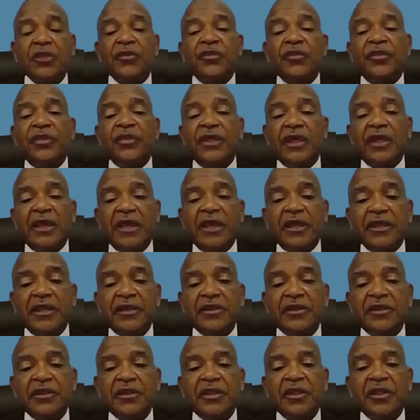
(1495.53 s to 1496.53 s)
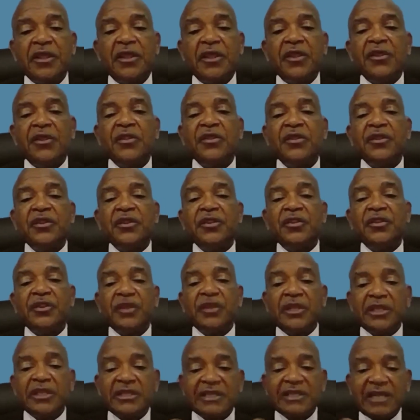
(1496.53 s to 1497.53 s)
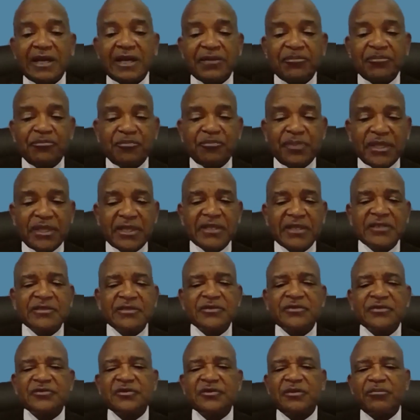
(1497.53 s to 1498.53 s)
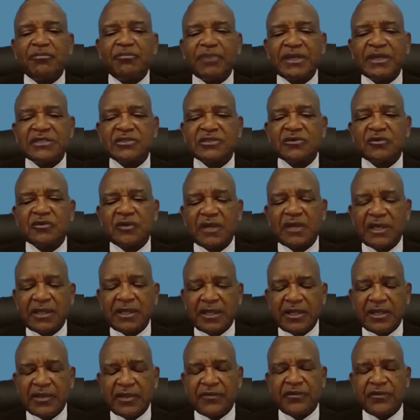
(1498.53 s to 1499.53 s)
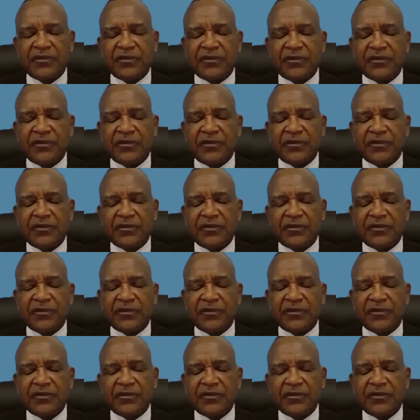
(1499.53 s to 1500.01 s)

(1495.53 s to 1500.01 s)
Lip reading: then it can pick some particular areas.